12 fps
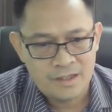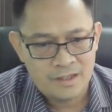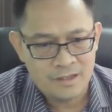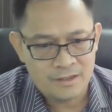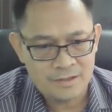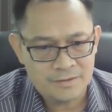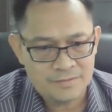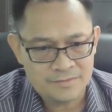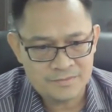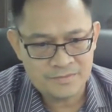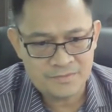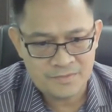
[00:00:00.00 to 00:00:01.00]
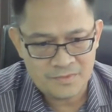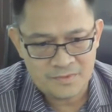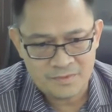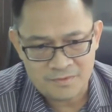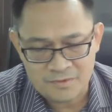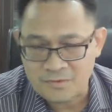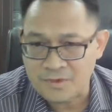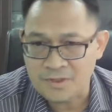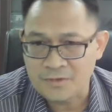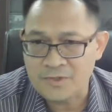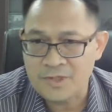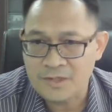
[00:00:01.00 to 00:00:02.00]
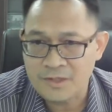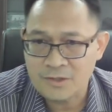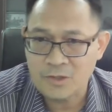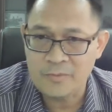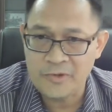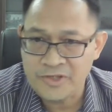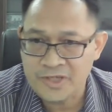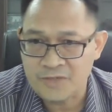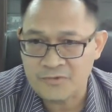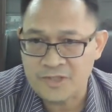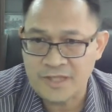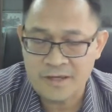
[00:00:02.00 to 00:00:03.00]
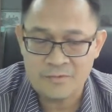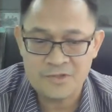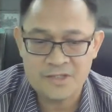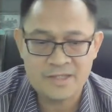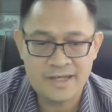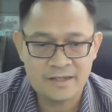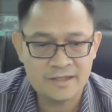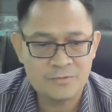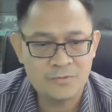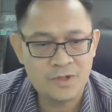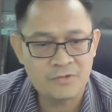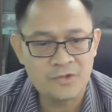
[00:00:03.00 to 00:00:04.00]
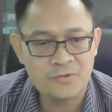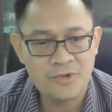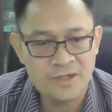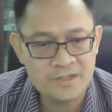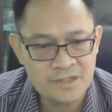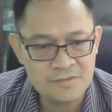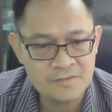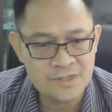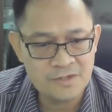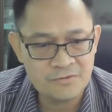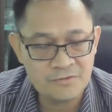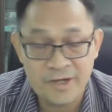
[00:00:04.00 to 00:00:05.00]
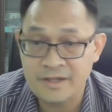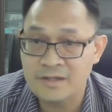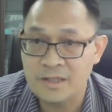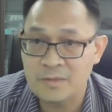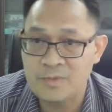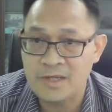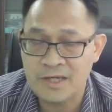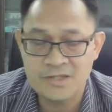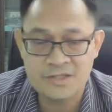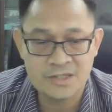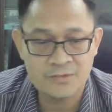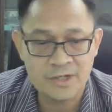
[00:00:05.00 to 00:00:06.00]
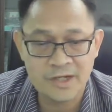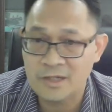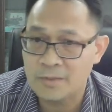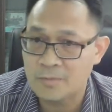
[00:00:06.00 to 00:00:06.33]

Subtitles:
If we communicate with them, we tell them what we want in terms of final application, what kind of